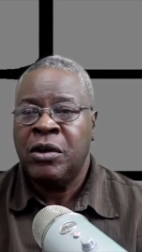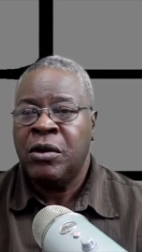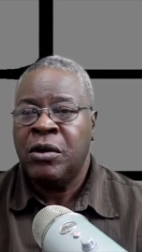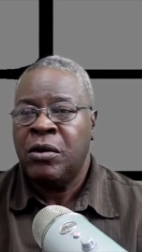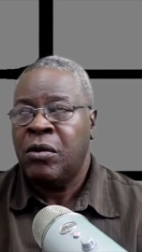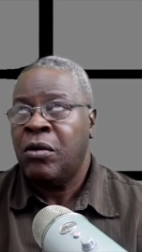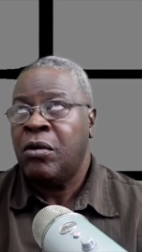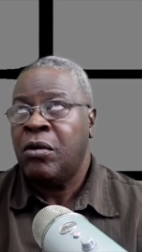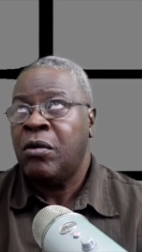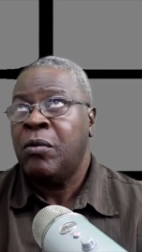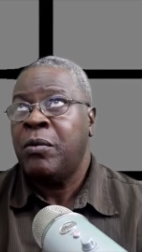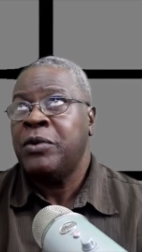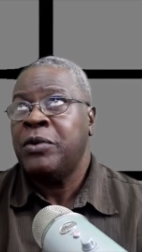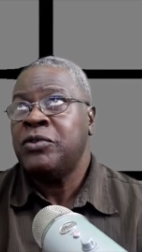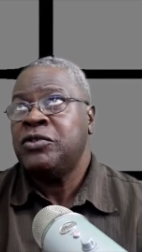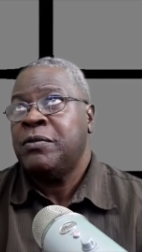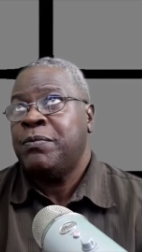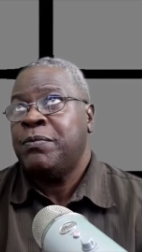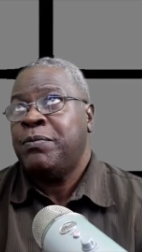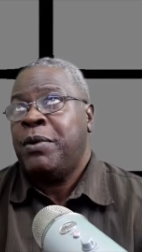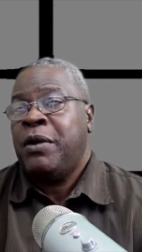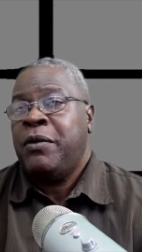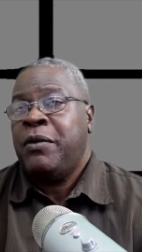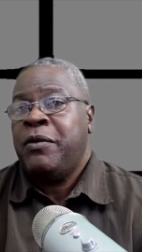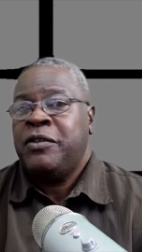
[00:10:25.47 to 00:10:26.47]
or what your
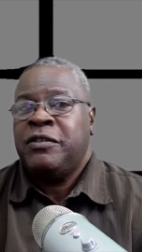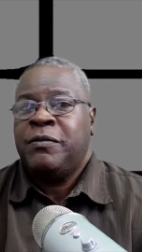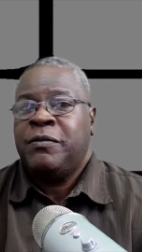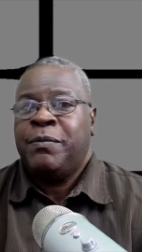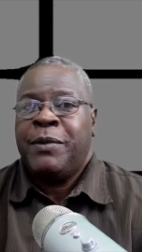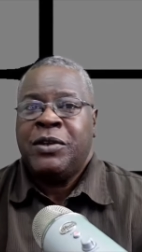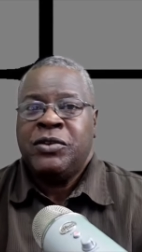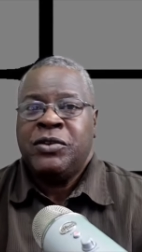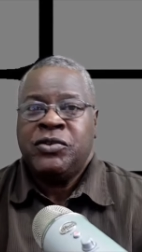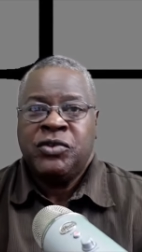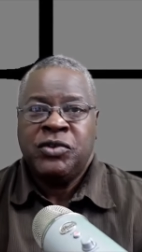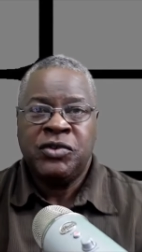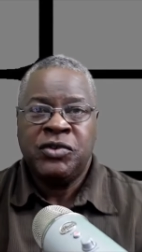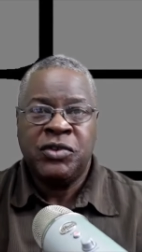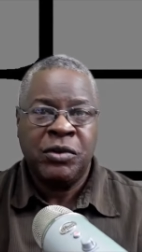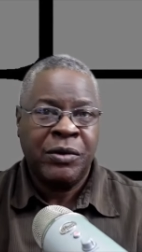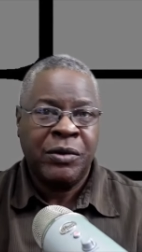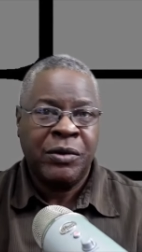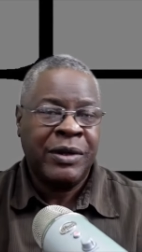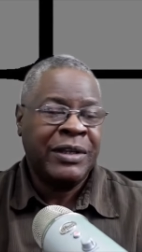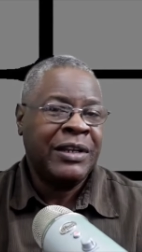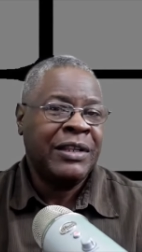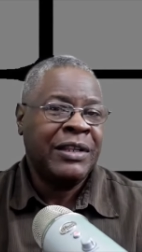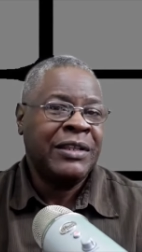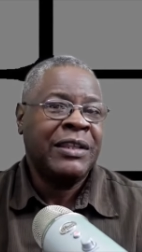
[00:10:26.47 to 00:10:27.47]
parents made you do or
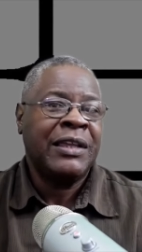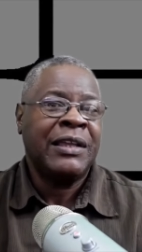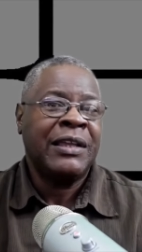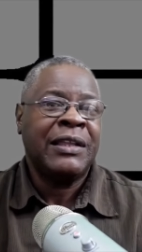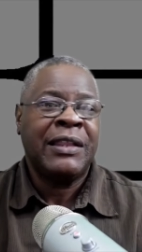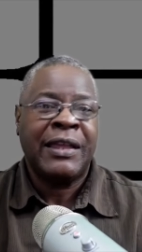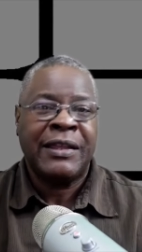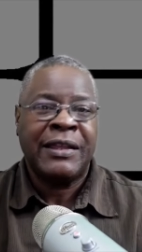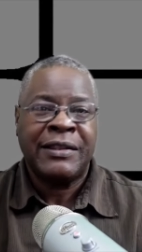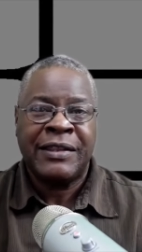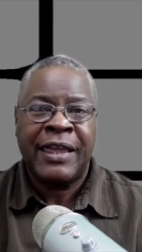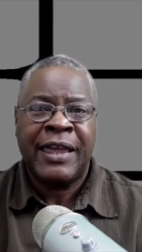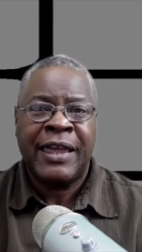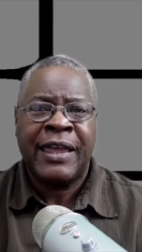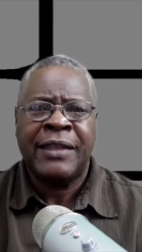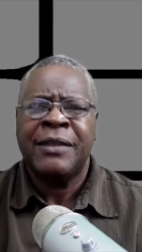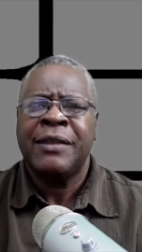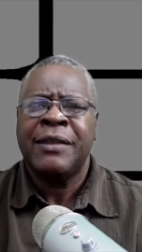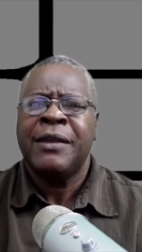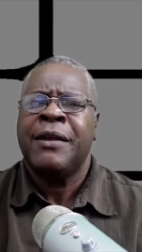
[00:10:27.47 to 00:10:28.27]
anything like that,